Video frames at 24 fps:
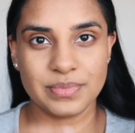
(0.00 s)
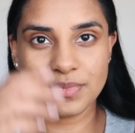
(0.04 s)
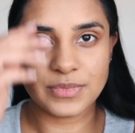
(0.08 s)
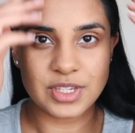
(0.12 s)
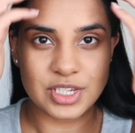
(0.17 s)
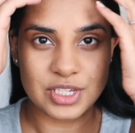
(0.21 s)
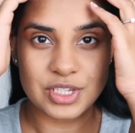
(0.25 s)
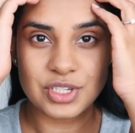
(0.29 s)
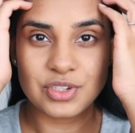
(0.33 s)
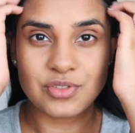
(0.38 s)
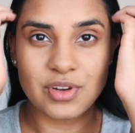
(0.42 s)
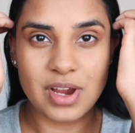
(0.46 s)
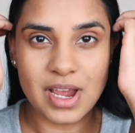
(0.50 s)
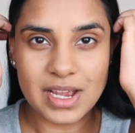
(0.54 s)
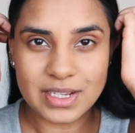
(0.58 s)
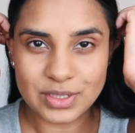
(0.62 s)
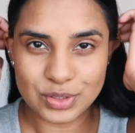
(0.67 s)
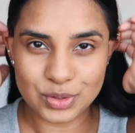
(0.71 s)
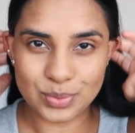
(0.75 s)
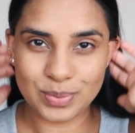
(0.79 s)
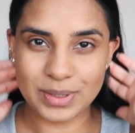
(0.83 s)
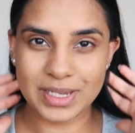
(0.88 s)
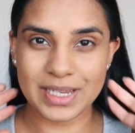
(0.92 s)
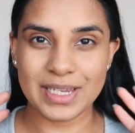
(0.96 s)
Just trying
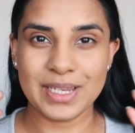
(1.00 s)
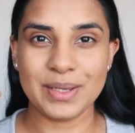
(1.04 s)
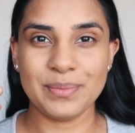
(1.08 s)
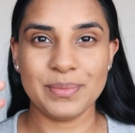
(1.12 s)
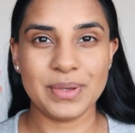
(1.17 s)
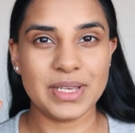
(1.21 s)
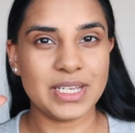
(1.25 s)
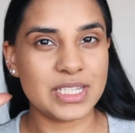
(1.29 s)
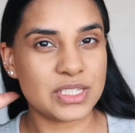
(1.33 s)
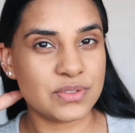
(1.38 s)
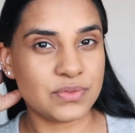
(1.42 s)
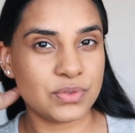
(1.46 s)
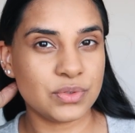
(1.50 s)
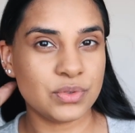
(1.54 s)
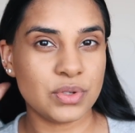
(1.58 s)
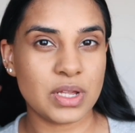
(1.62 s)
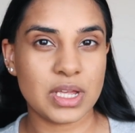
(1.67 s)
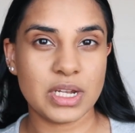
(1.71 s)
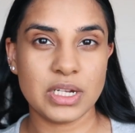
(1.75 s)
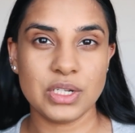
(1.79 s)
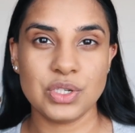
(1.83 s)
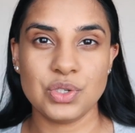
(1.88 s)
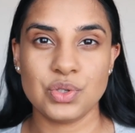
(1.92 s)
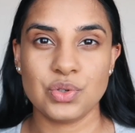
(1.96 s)
to be peaceful
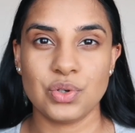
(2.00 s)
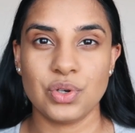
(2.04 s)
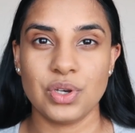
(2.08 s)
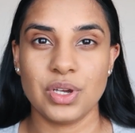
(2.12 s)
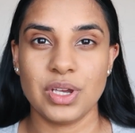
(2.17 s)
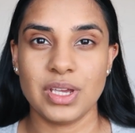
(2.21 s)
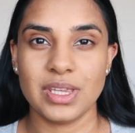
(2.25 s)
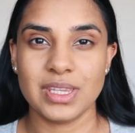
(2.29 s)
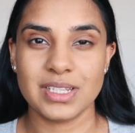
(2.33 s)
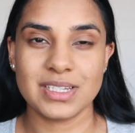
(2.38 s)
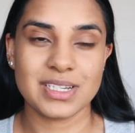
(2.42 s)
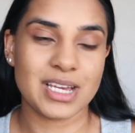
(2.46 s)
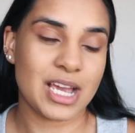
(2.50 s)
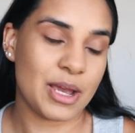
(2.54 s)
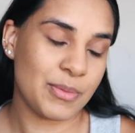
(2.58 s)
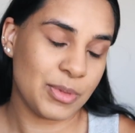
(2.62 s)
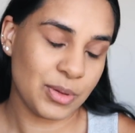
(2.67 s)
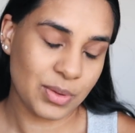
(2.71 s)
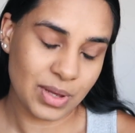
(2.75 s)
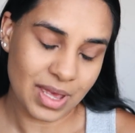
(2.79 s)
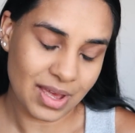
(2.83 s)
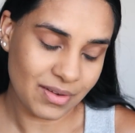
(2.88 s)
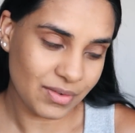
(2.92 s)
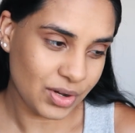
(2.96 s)
and enjoy the time
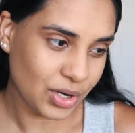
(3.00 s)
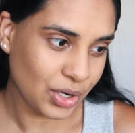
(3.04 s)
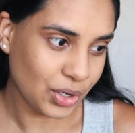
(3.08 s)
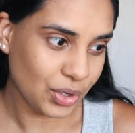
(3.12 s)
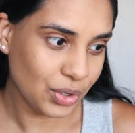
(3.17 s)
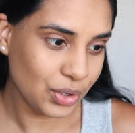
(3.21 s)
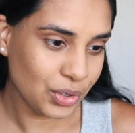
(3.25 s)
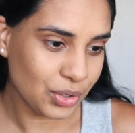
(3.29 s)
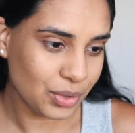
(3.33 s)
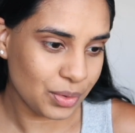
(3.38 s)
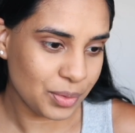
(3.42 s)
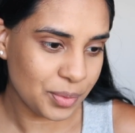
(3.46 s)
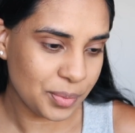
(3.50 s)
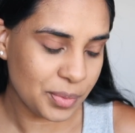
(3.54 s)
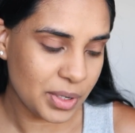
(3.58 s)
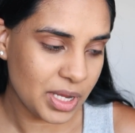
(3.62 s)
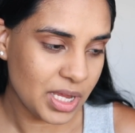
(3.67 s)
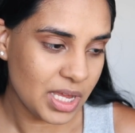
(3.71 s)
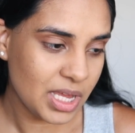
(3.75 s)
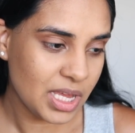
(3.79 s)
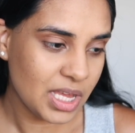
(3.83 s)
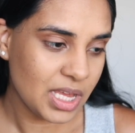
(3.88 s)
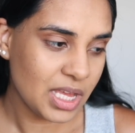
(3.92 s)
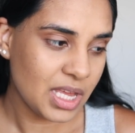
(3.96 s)
that we have at home.
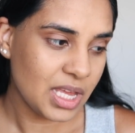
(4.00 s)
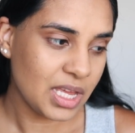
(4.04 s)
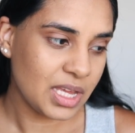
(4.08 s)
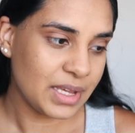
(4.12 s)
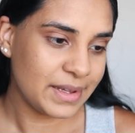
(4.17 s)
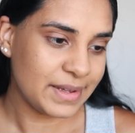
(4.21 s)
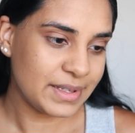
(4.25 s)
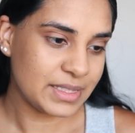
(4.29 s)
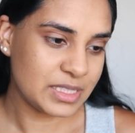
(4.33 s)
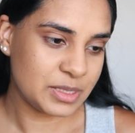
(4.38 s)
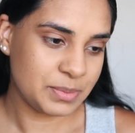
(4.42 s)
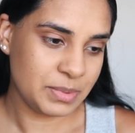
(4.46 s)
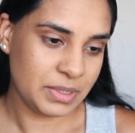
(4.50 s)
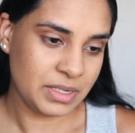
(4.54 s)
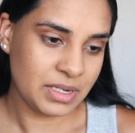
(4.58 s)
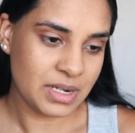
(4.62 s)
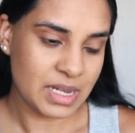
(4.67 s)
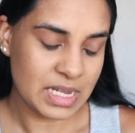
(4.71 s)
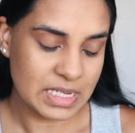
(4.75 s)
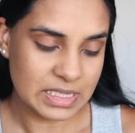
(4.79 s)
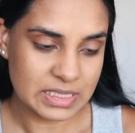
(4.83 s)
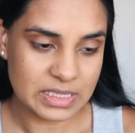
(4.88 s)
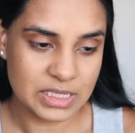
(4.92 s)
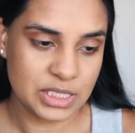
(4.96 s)
It's been
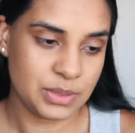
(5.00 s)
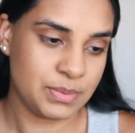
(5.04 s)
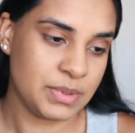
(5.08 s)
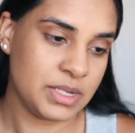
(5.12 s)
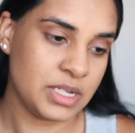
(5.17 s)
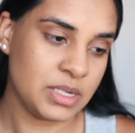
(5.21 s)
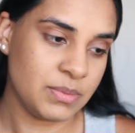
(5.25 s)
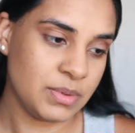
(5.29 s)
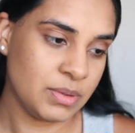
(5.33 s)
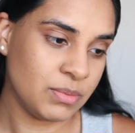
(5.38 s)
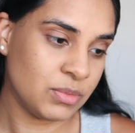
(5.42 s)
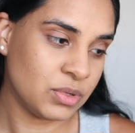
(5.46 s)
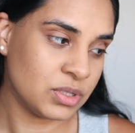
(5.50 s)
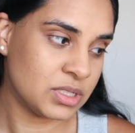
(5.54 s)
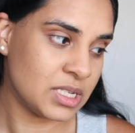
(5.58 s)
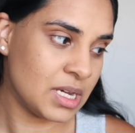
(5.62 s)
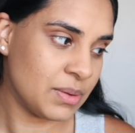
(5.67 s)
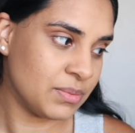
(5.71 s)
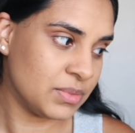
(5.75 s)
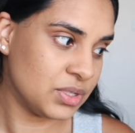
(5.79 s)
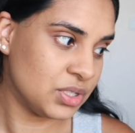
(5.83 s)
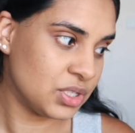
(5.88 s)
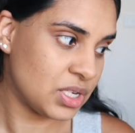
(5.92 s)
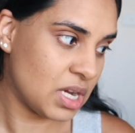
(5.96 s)
nice to spend a bit more
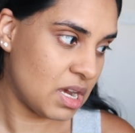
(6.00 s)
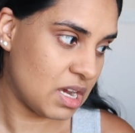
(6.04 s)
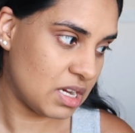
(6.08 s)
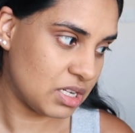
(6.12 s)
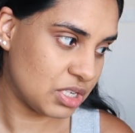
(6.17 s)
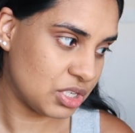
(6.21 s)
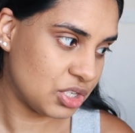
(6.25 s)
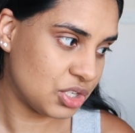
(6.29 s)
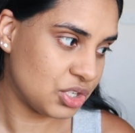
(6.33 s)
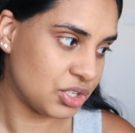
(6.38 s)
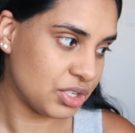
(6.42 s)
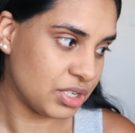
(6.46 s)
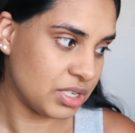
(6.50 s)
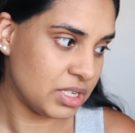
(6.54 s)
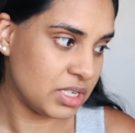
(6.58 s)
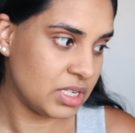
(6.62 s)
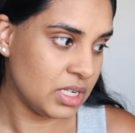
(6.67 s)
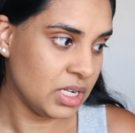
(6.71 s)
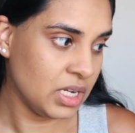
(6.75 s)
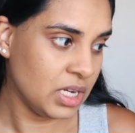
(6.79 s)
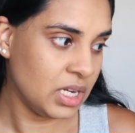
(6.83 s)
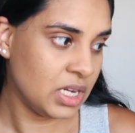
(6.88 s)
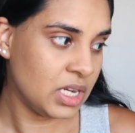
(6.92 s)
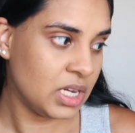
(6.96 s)
time with Josh and
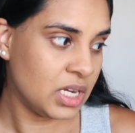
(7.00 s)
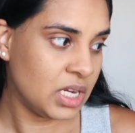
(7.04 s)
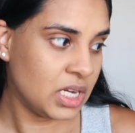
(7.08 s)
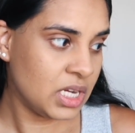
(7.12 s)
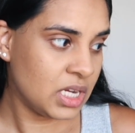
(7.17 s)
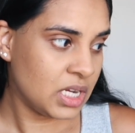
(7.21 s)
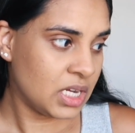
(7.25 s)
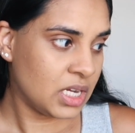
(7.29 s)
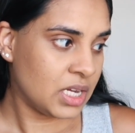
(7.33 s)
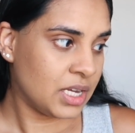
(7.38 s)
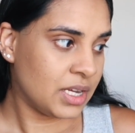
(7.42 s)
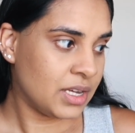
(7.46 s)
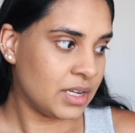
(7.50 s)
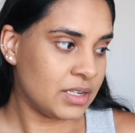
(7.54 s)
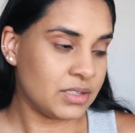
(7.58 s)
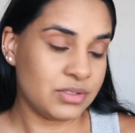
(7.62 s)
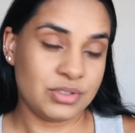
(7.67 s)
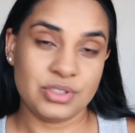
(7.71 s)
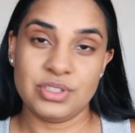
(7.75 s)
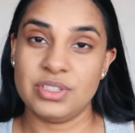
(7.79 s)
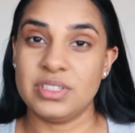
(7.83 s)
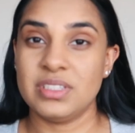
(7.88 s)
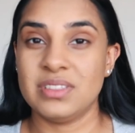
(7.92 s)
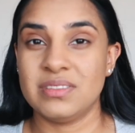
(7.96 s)

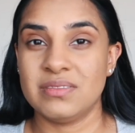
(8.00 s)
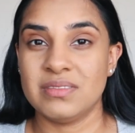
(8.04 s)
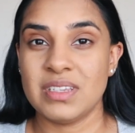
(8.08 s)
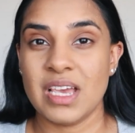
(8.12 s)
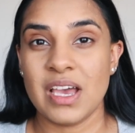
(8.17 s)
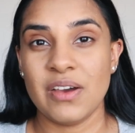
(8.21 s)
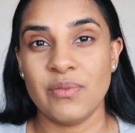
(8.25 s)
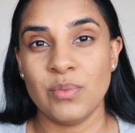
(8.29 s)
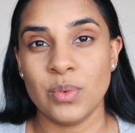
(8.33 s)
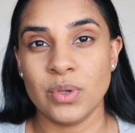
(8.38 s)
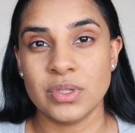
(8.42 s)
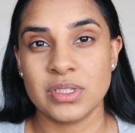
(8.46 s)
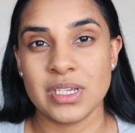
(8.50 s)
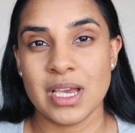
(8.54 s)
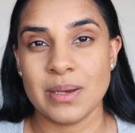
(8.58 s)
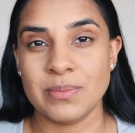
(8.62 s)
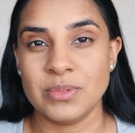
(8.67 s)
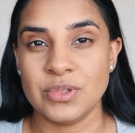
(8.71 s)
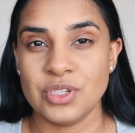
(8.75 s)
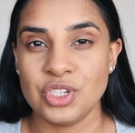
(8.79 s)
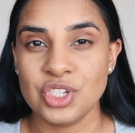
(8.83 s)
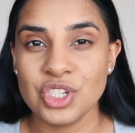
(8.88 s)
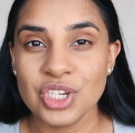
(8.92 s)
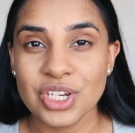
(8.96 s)
just have more time
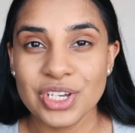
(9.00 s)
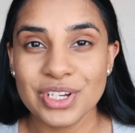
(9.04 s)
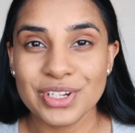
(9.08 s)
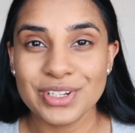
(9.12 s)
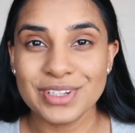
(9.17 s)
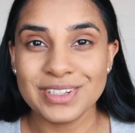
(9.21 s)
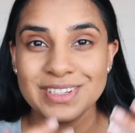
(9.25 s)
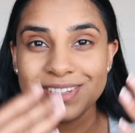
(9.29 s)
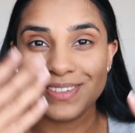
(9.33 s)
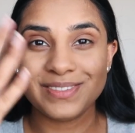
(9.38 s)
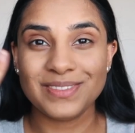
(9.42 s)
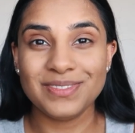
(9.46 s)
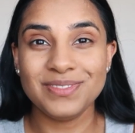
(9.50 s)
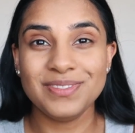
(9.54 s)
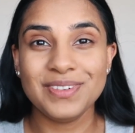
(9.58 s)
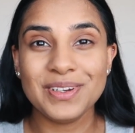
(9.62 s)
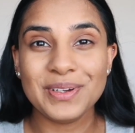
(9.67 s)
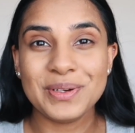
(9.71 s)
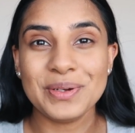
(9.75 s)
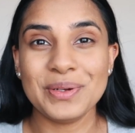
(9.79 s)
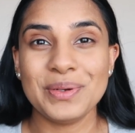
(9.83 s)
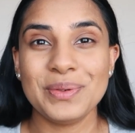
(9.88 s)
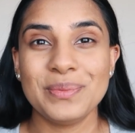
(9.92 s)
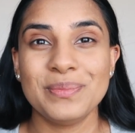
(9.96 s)
to chill and
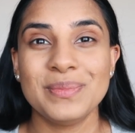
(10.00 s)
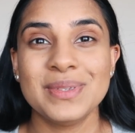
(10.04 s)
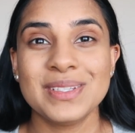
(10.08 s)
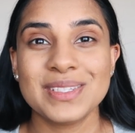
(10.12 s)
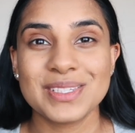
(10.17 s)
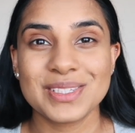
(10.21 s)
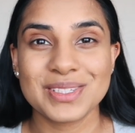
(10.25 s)
film.